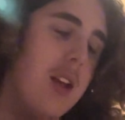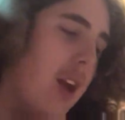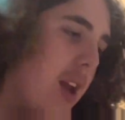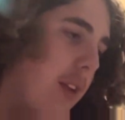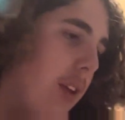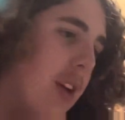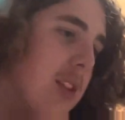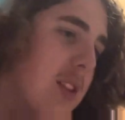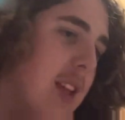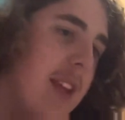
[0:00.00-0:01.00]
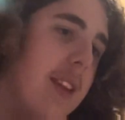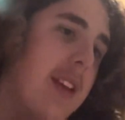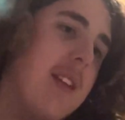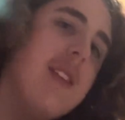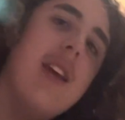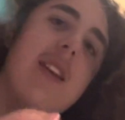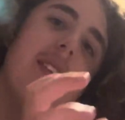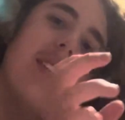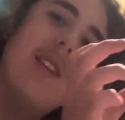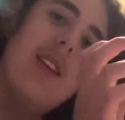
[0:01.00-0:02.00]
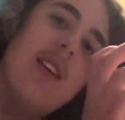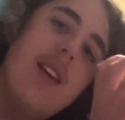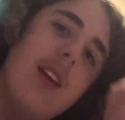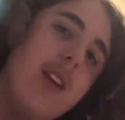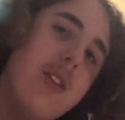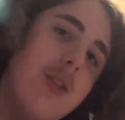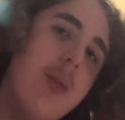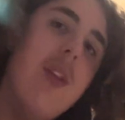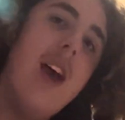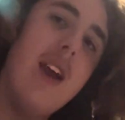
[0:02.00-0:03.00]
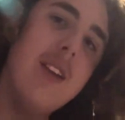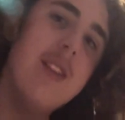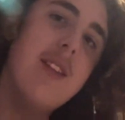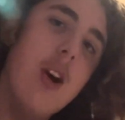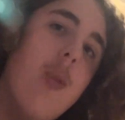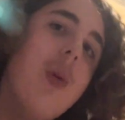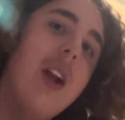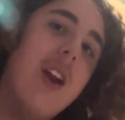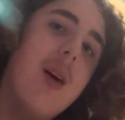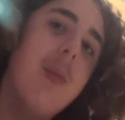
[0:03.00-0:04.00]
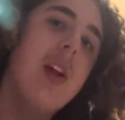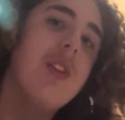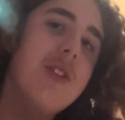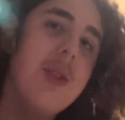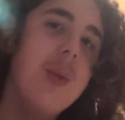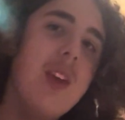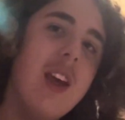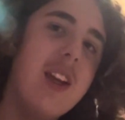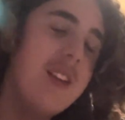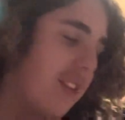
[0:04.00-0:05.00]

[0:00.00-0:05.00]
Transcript: and thus take the cassette and tune that, open it up and tune that.